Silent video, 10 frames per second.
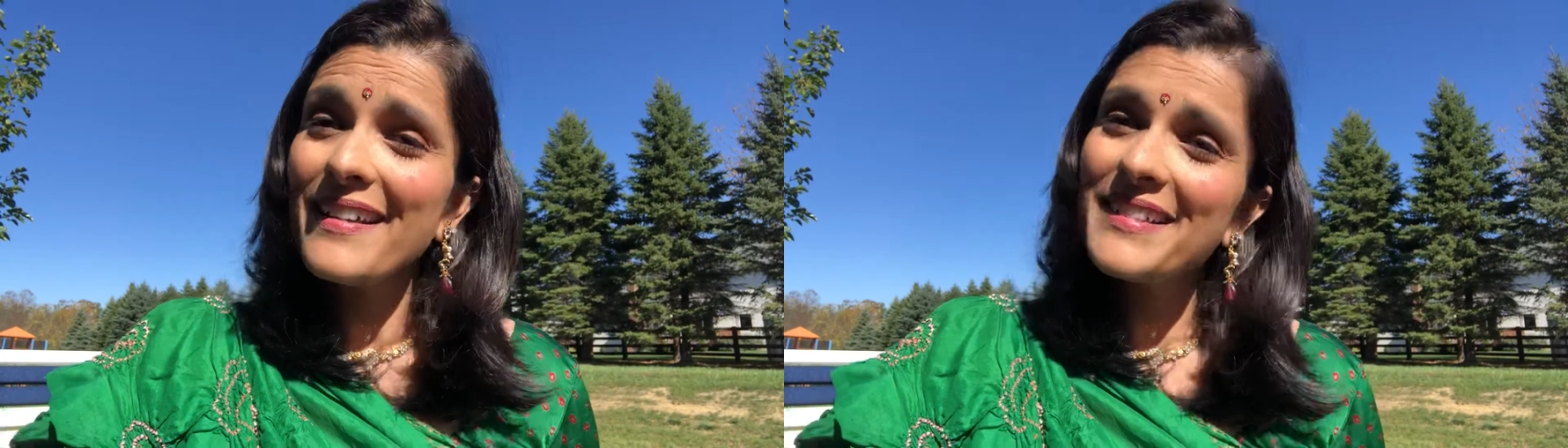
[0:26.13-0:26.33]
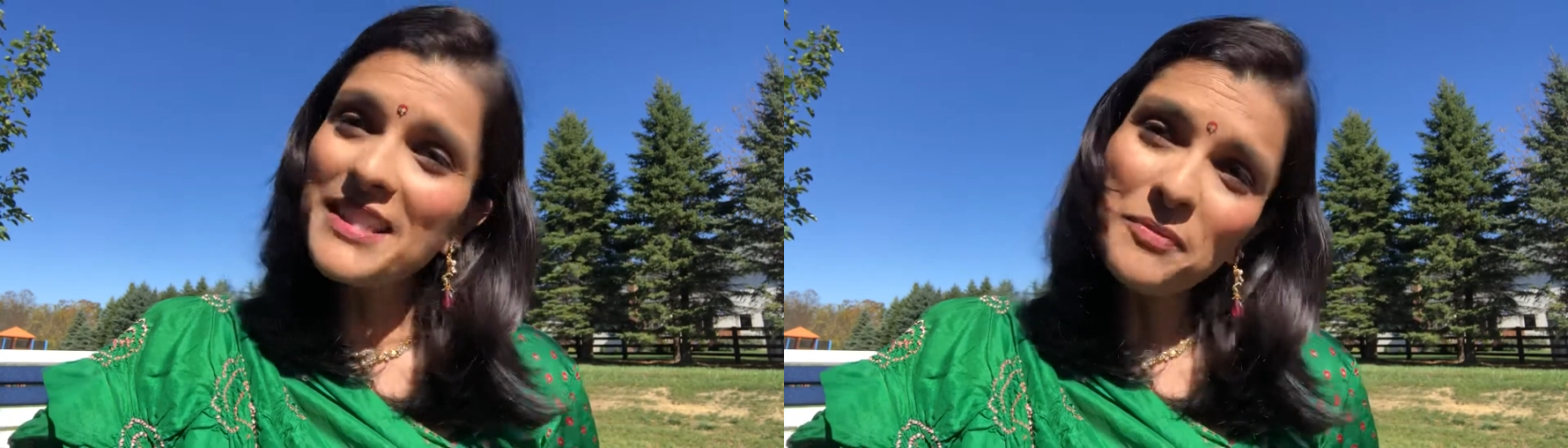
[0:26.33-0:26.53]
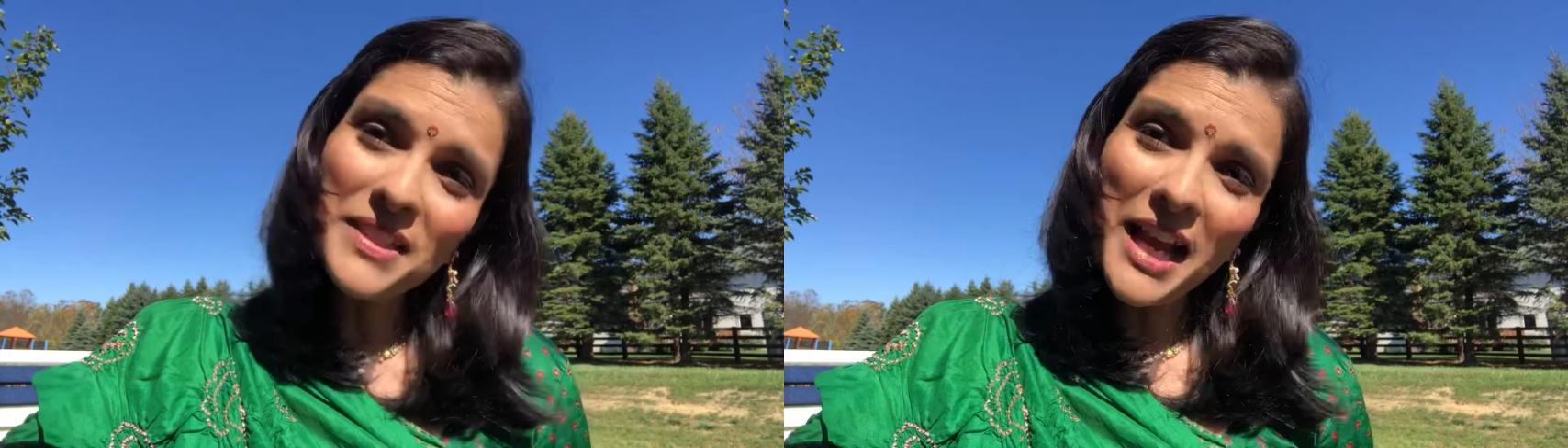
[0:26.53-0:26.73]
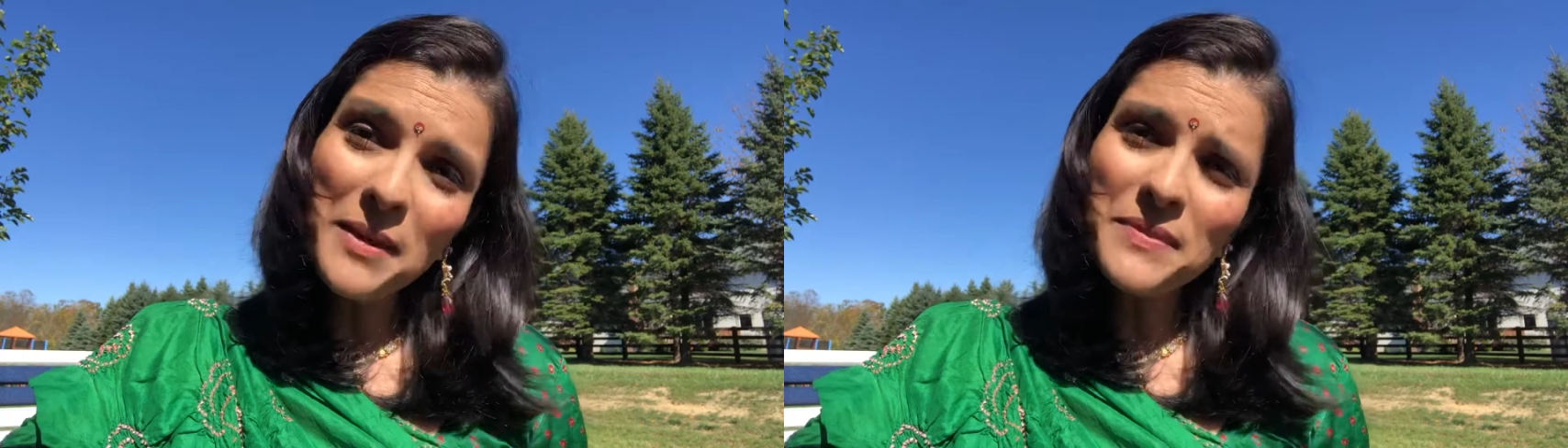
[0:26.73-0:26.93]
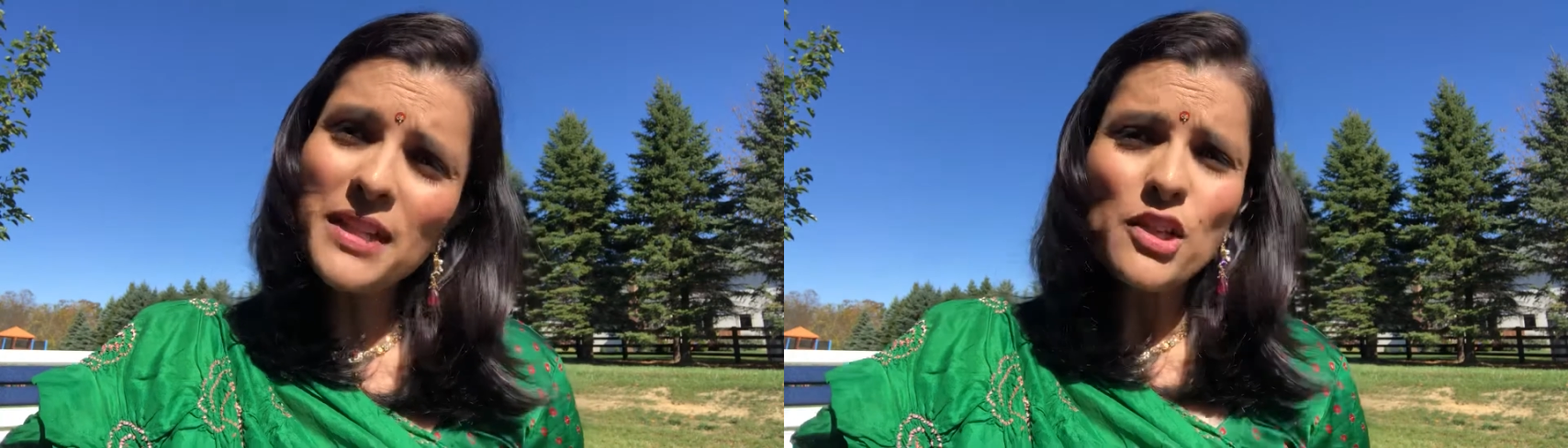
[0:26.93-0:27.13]

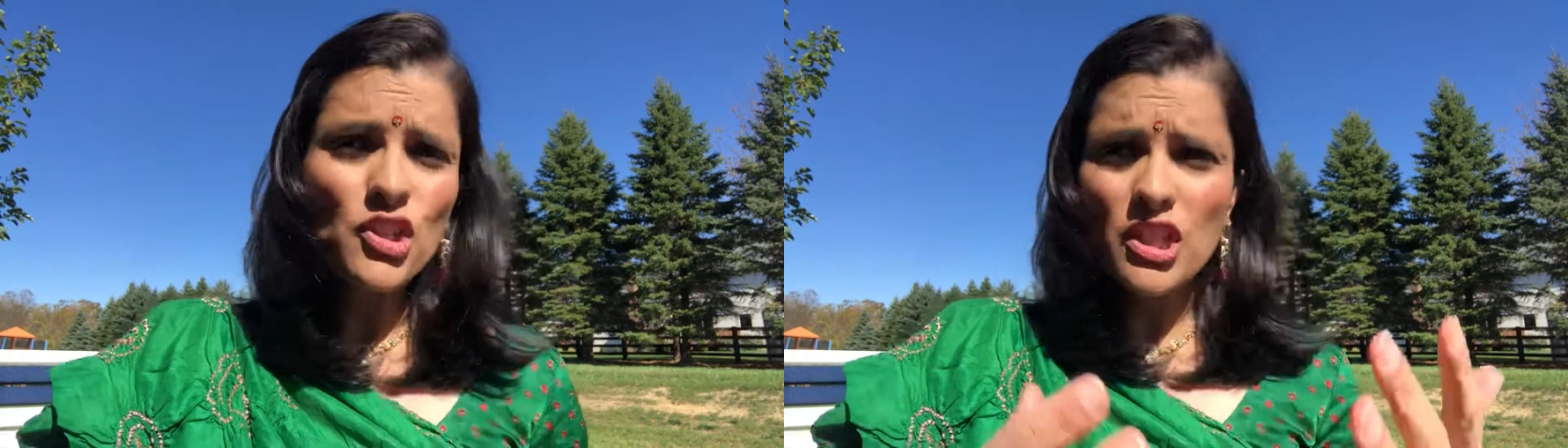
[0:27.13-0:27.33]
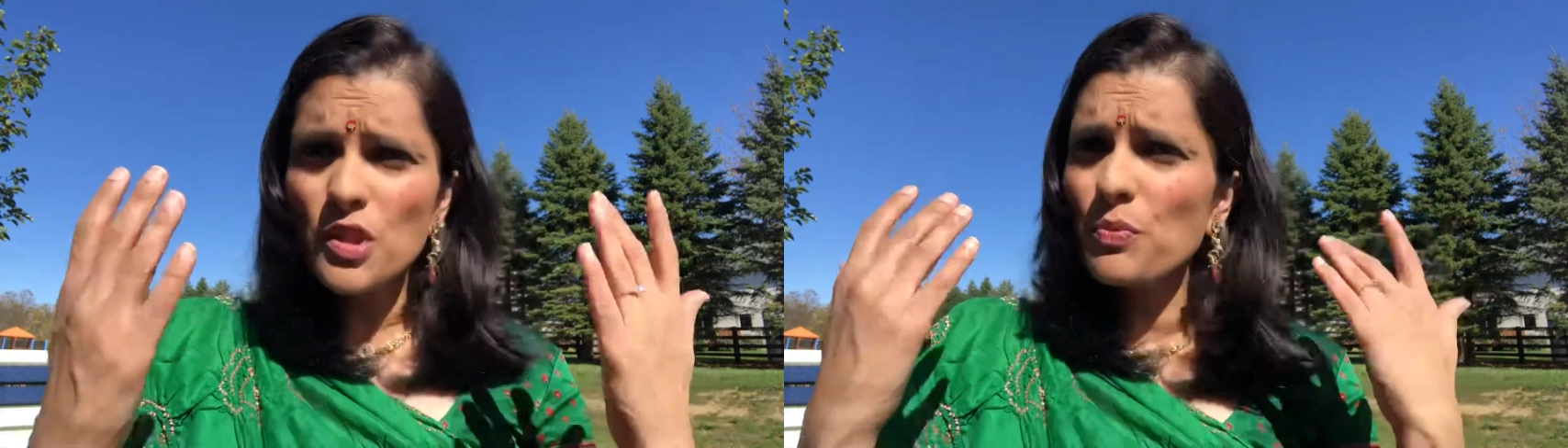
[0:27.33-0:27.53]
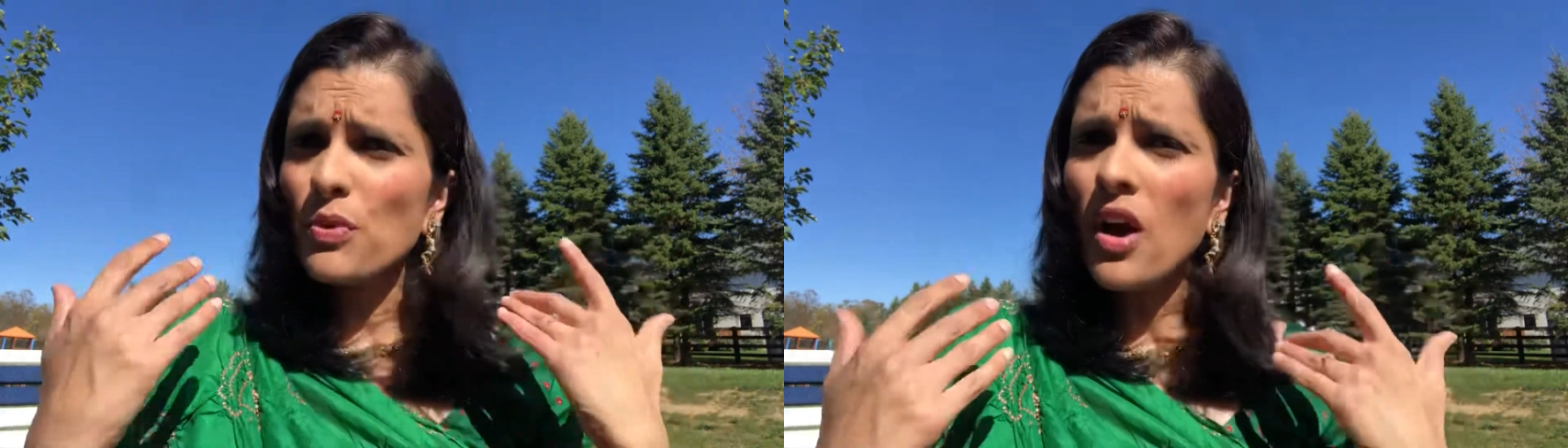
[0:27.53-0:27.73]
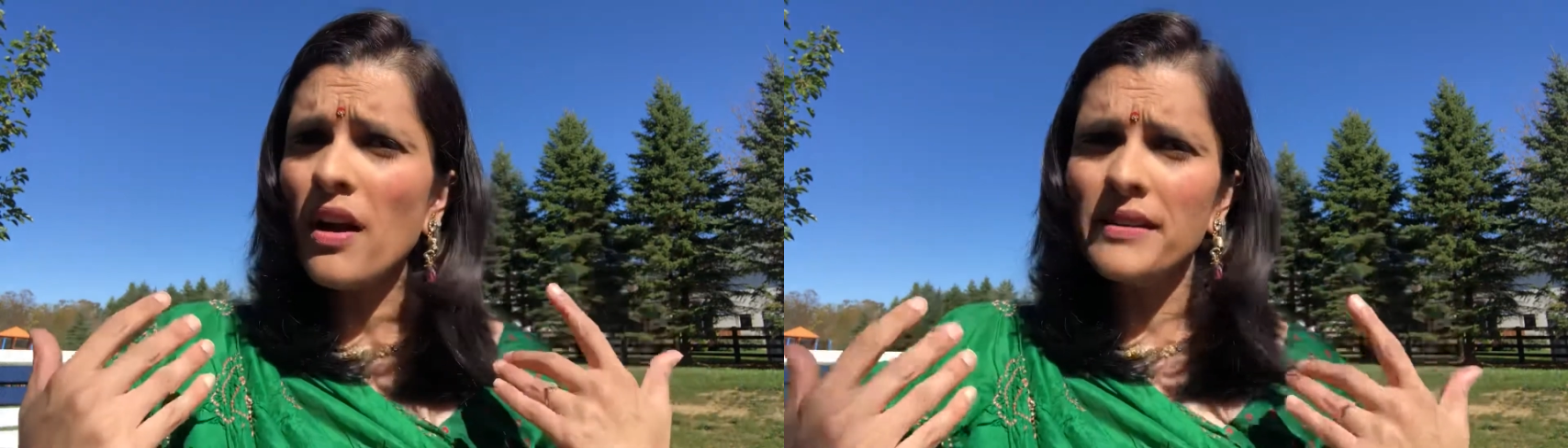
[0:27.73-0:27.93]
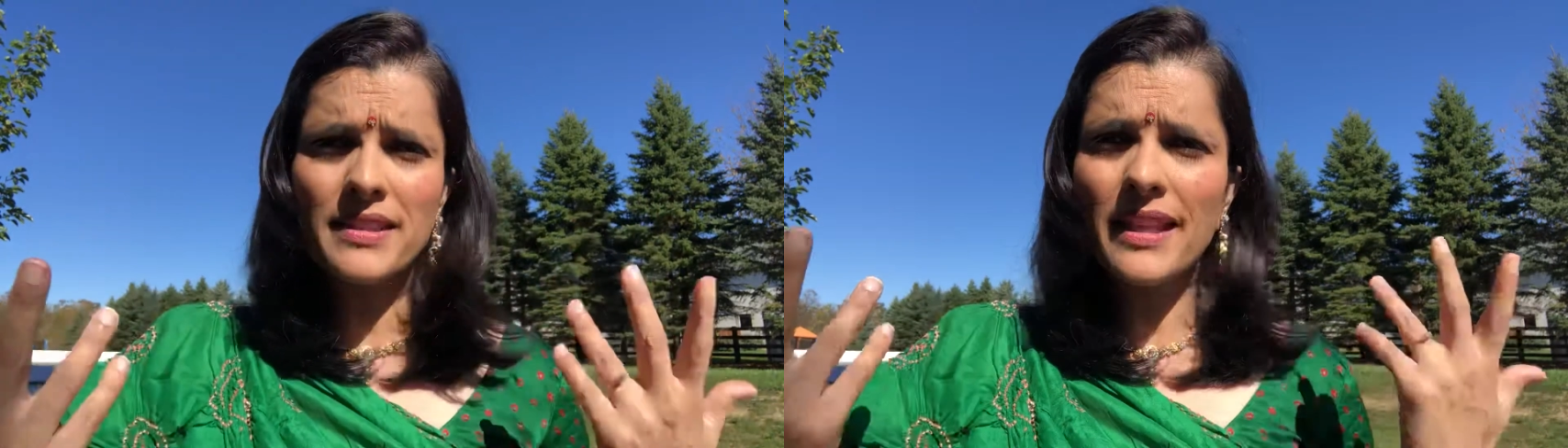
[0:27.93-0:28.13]
Sometimes she is bronze